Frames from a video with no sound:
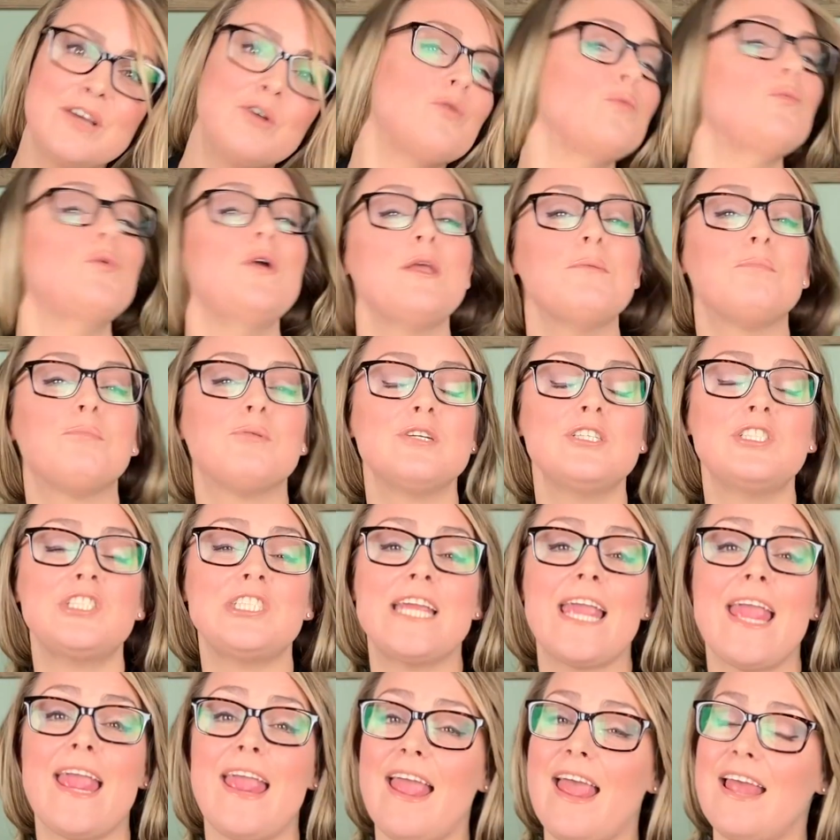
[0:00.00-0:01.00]
We
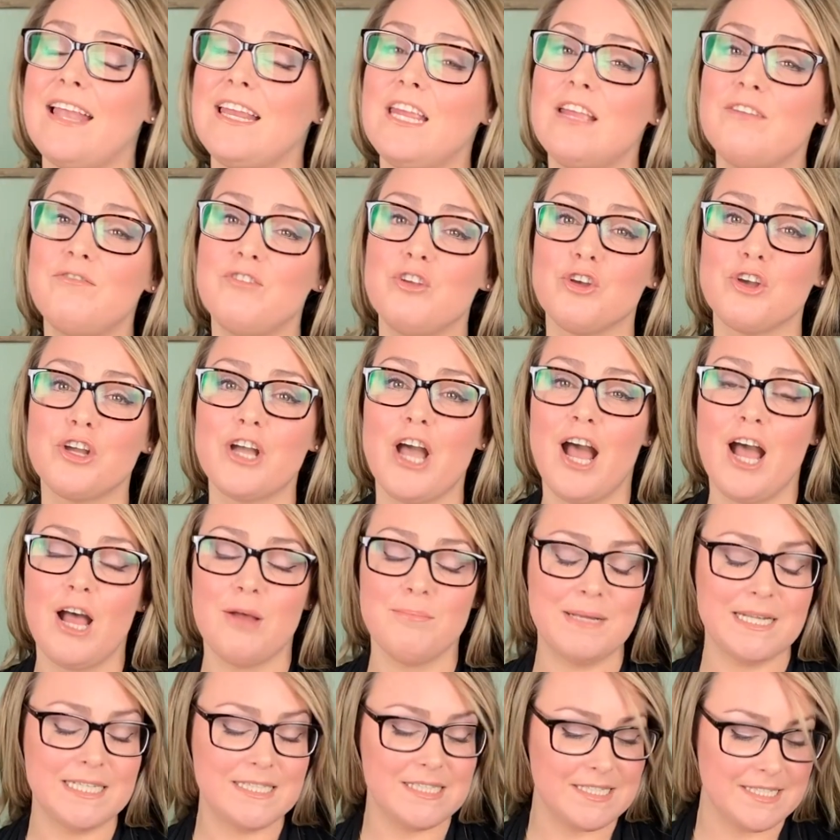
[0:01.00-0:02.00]
appreciate any of your
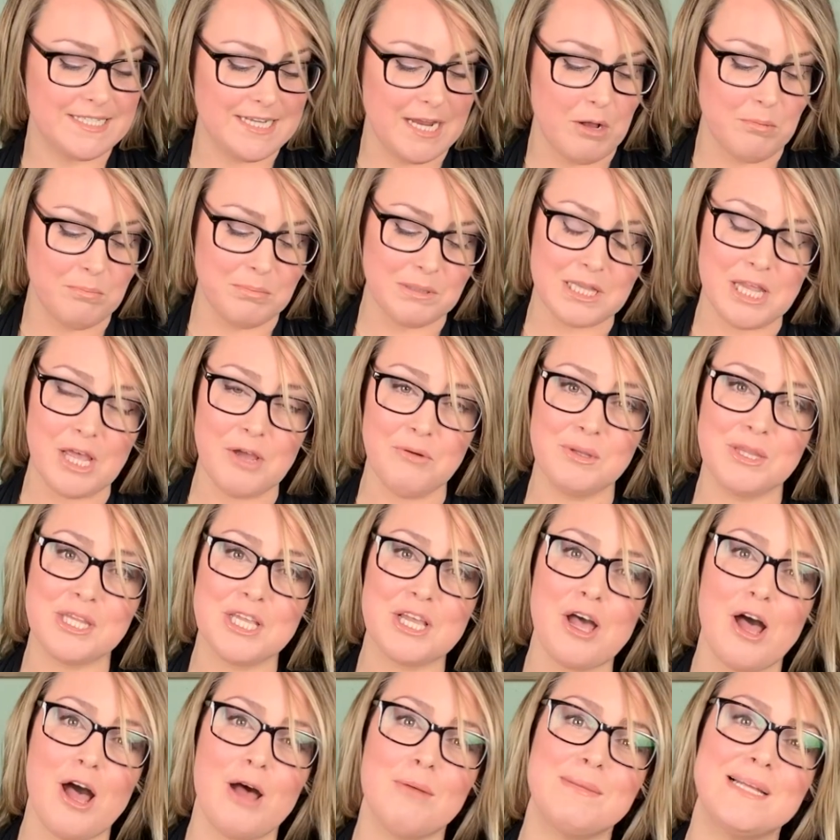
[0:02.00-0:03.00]
comments down below in the
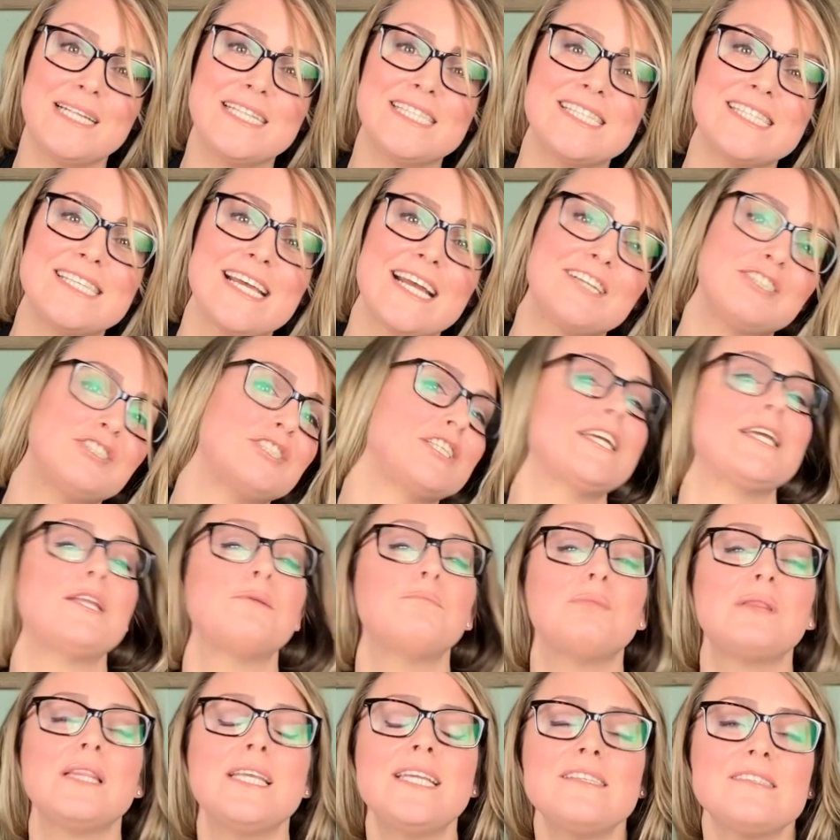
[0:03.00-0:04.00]
comments section.
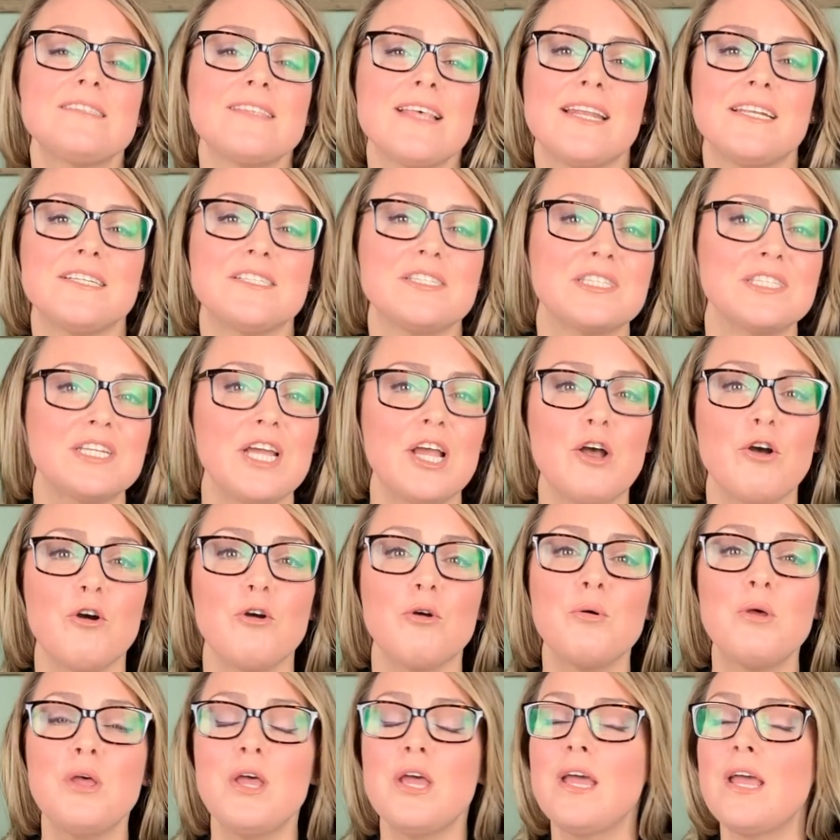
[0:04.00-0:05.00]
Please let us
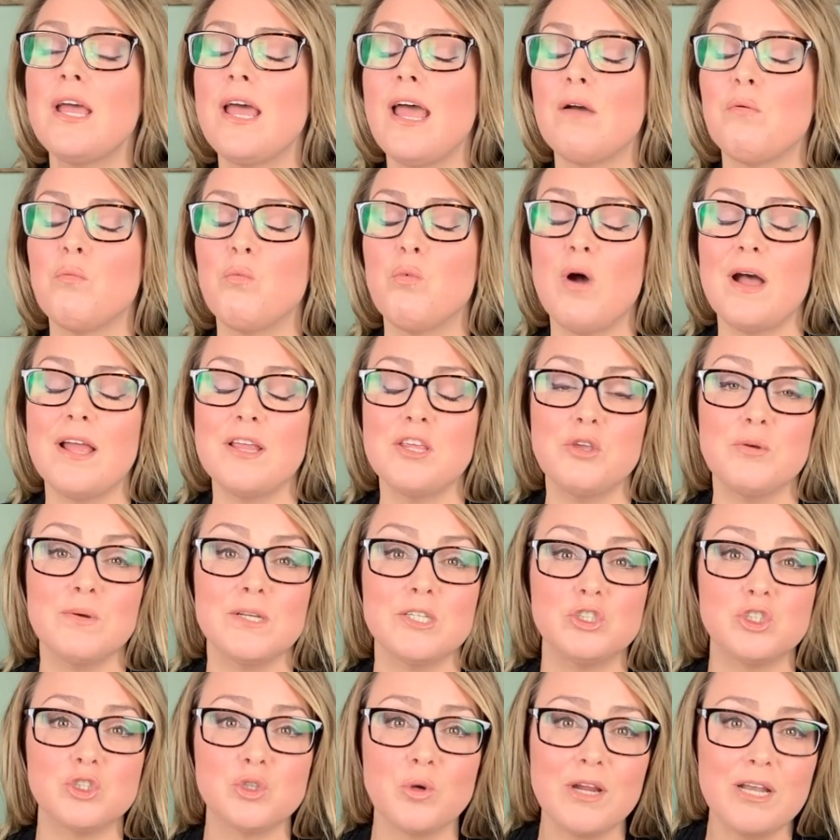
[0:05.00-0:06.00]
know what you
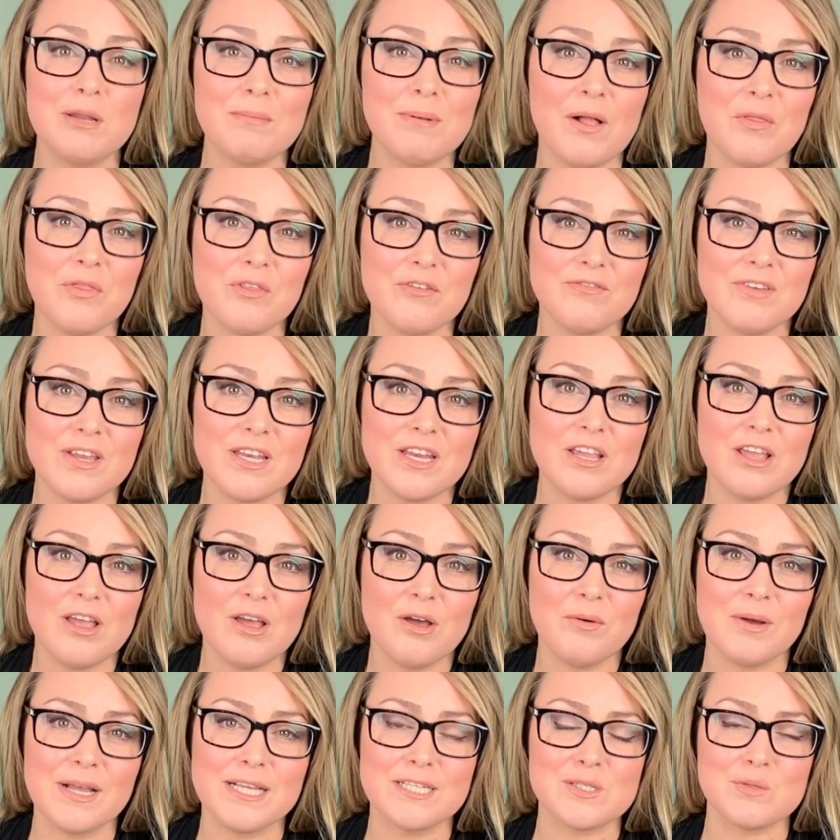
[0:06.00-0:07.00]
enjoyed about the
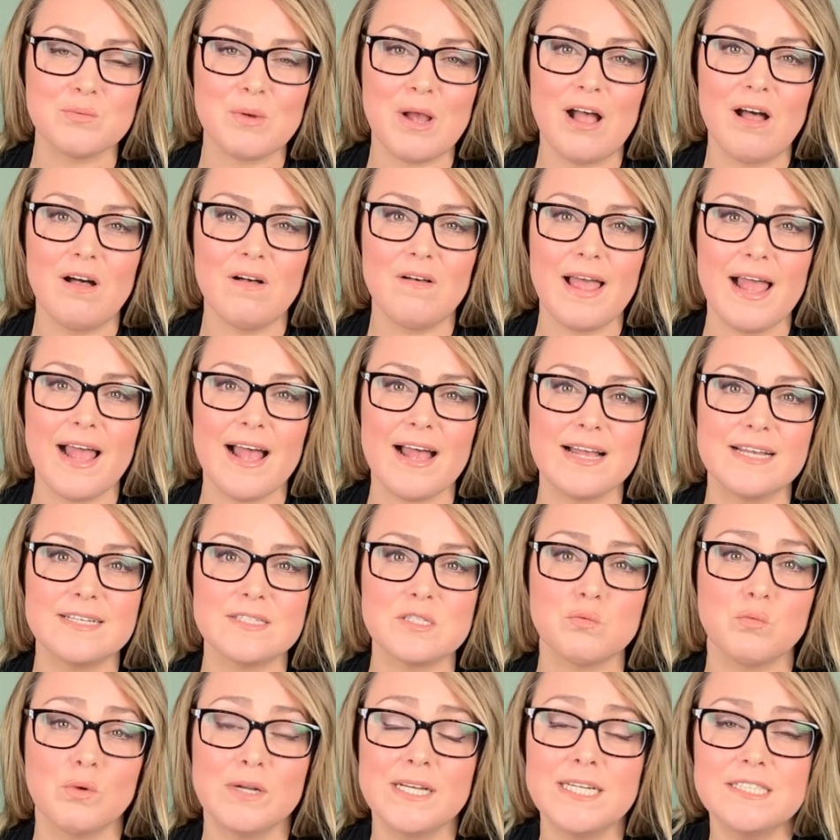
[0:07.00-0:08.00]
video, as well
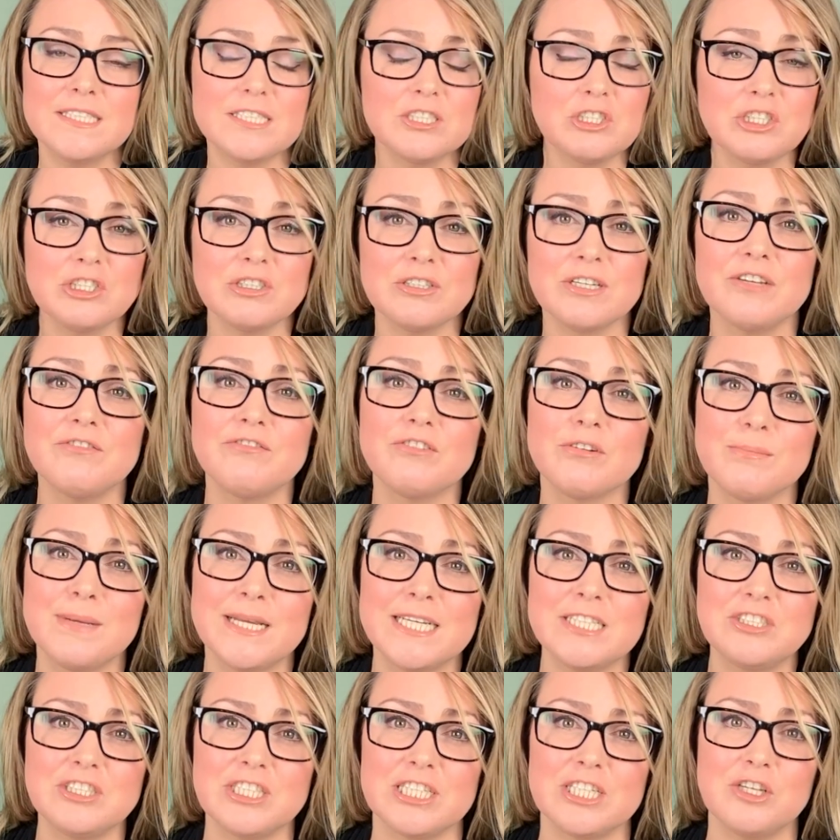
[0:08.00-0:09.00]
as what additional
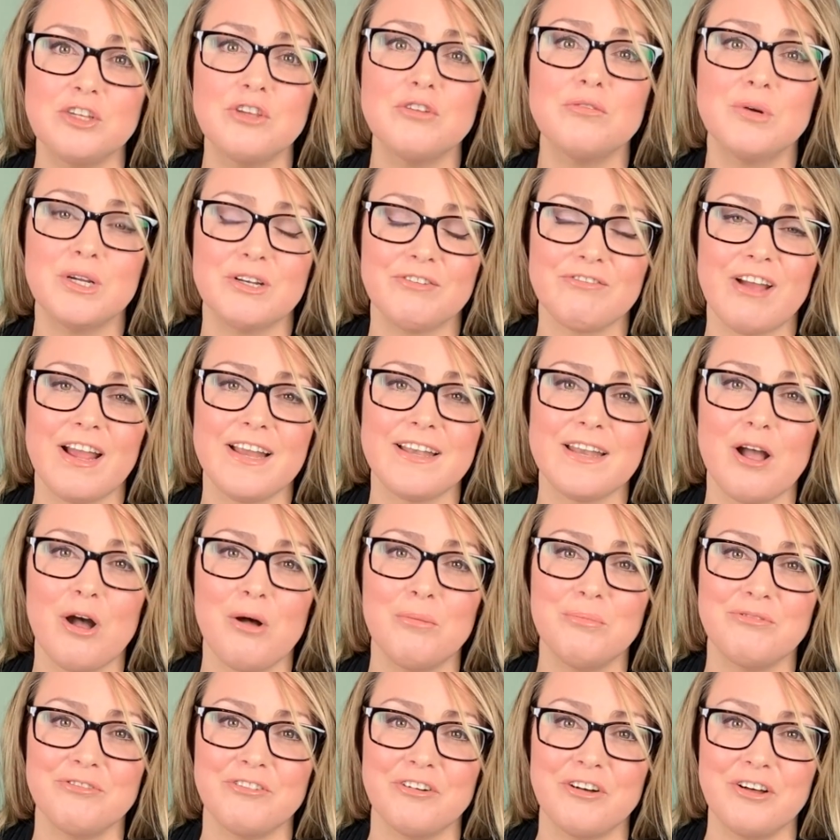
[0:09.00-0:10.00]
information you would find
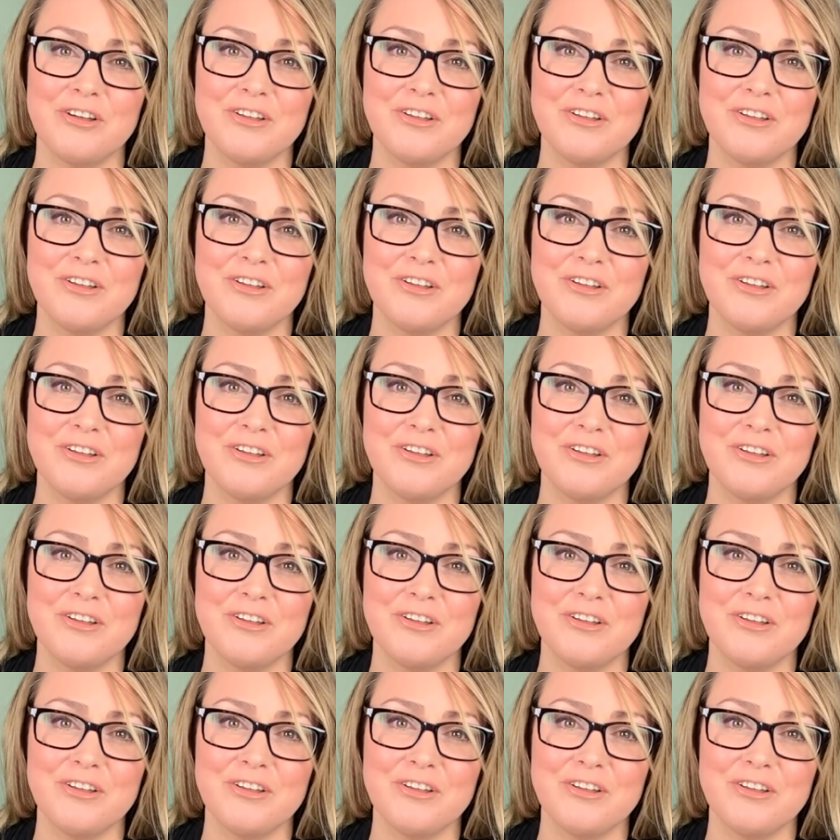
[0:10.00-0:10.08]
helpful.